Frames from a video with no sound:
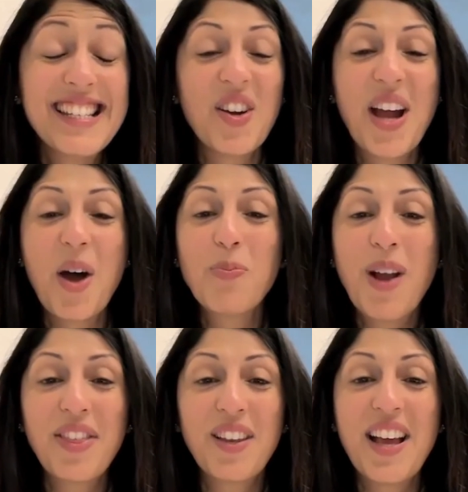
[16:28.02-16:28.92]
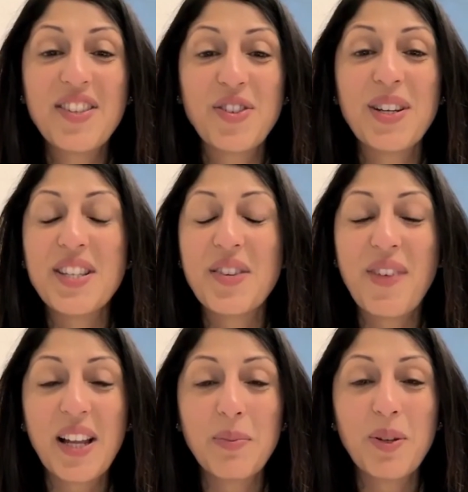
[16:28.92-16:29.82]
Our Hound Breathalizer is
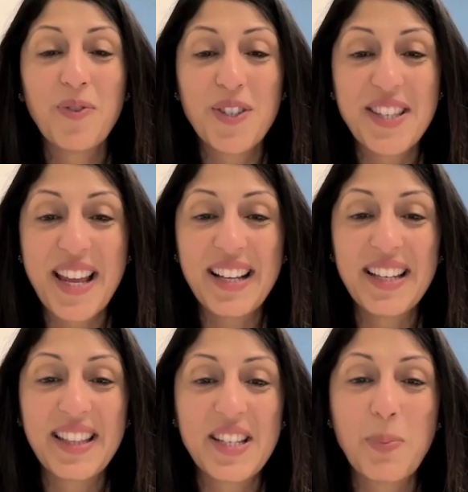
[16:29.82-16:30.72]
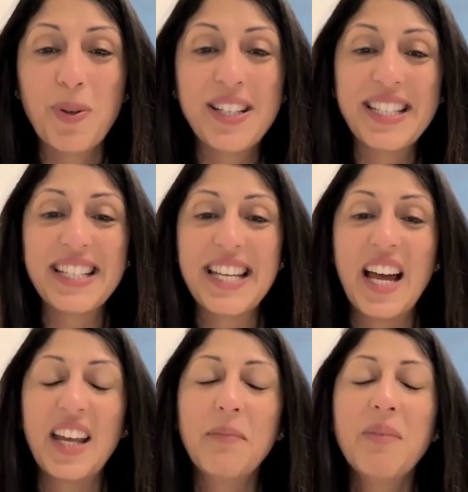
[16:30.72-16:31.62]
available for sale at this point in
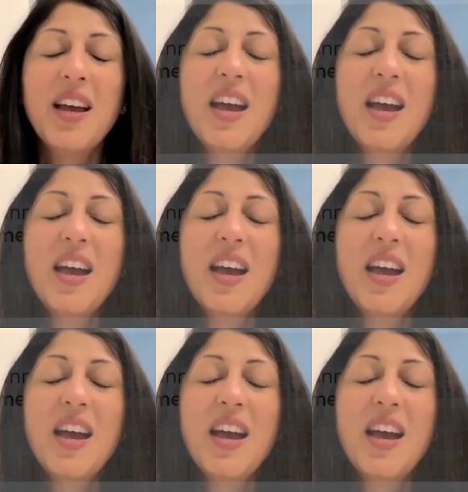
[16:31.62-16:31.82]
time.